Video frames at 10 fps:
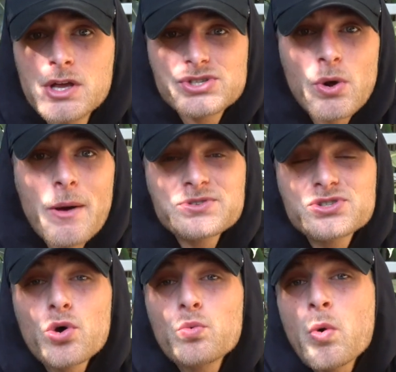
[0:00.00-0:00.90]
So
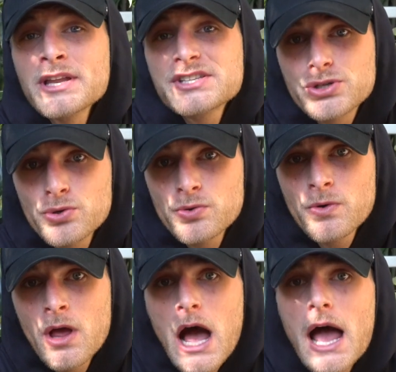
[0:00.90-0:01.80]
episode 1 and 2,
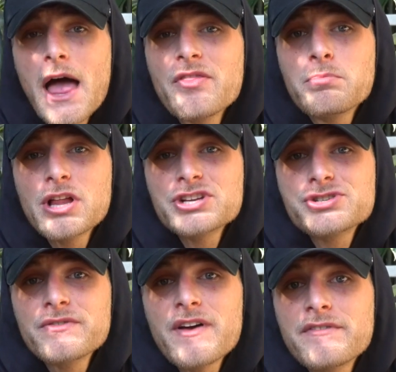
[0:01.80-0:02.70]
I have the
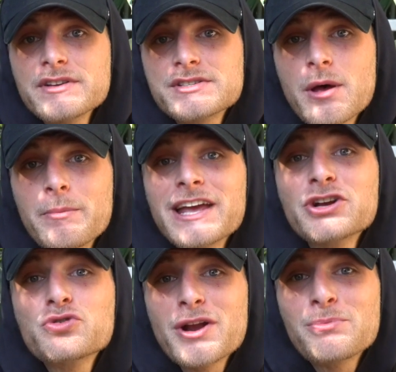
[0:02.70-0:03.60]
pleasure of having some
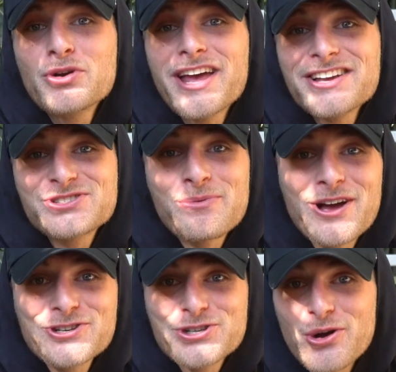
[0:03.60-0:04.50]
incredible guests on
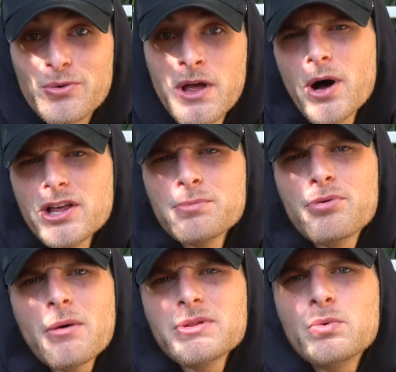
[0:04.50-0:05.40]
my show. But you're
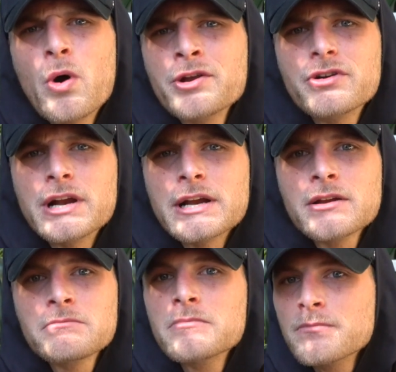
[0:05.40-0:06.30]
probably wondering
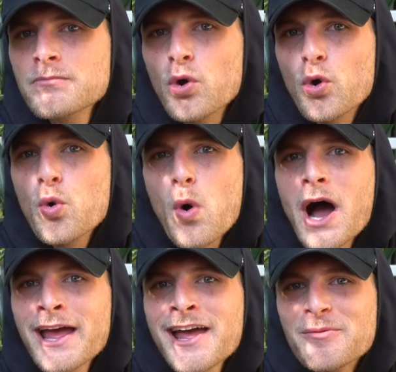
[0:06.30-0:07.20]
who
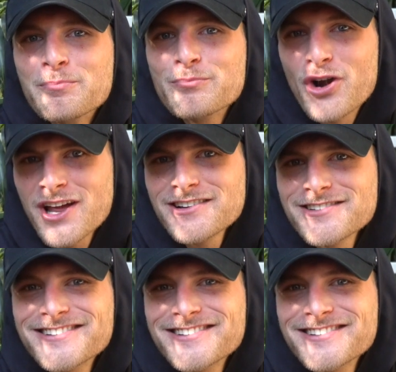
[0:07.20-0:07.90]
I am, right?